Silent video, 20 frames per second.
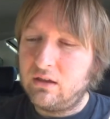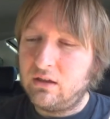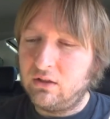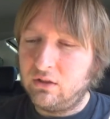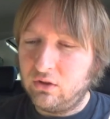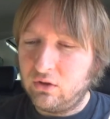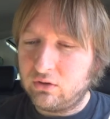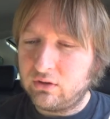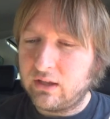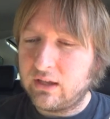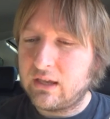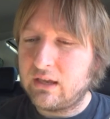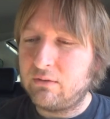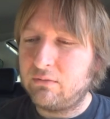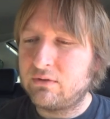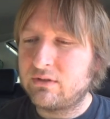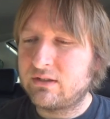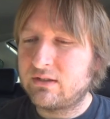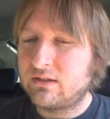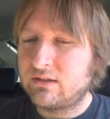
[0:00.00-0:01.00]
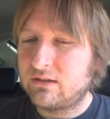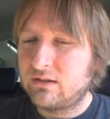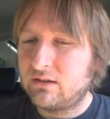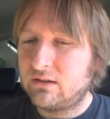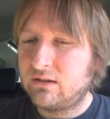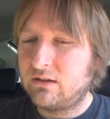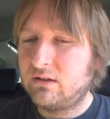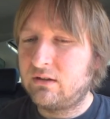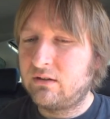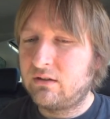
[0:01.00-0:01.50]
It looked like it was
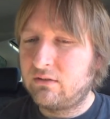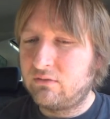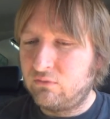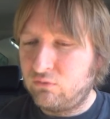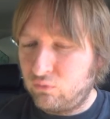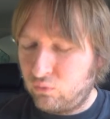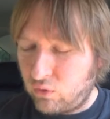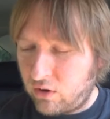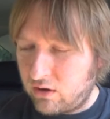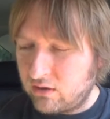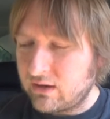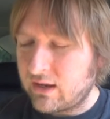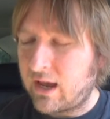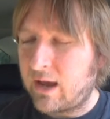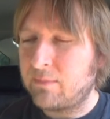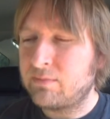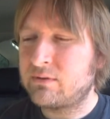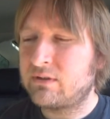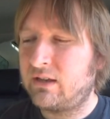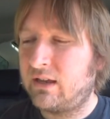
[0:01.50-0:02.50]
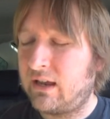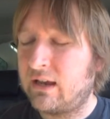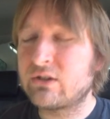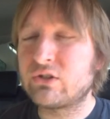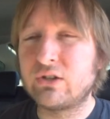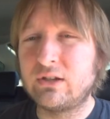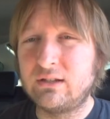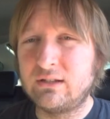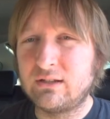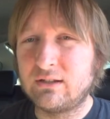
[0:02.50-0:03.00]
well kept.
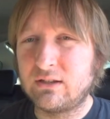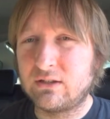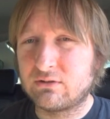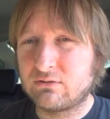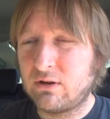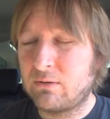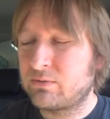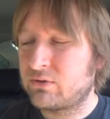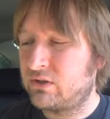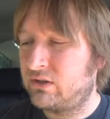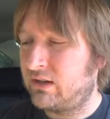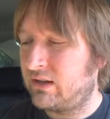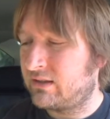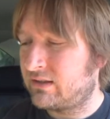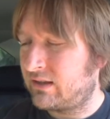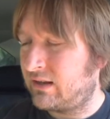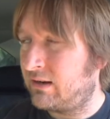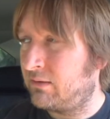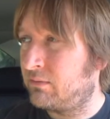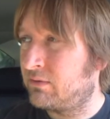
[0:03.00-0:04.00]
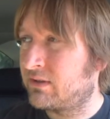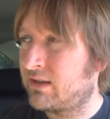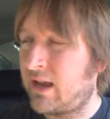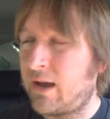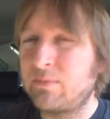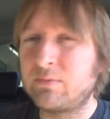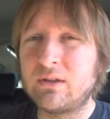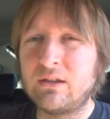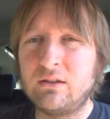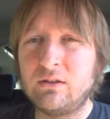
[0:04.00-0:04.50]
Actually, in the description they said it was
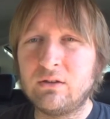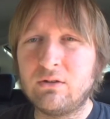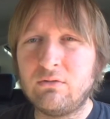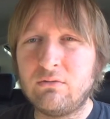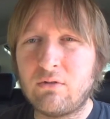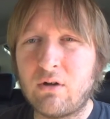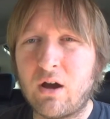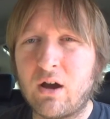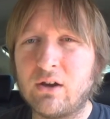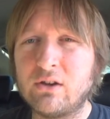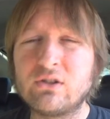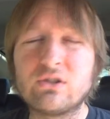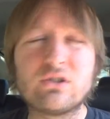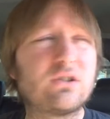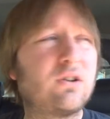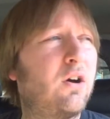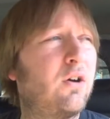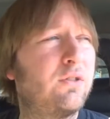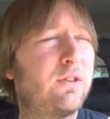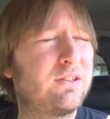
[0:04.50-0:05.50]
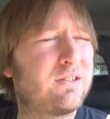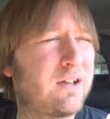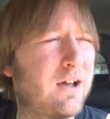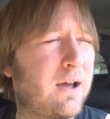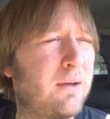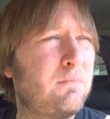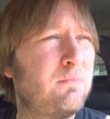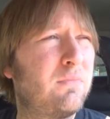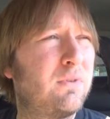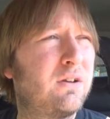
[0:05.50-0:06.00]
kept in the garage all the
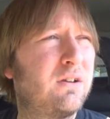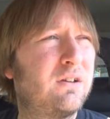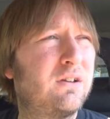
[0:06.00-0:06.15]
time,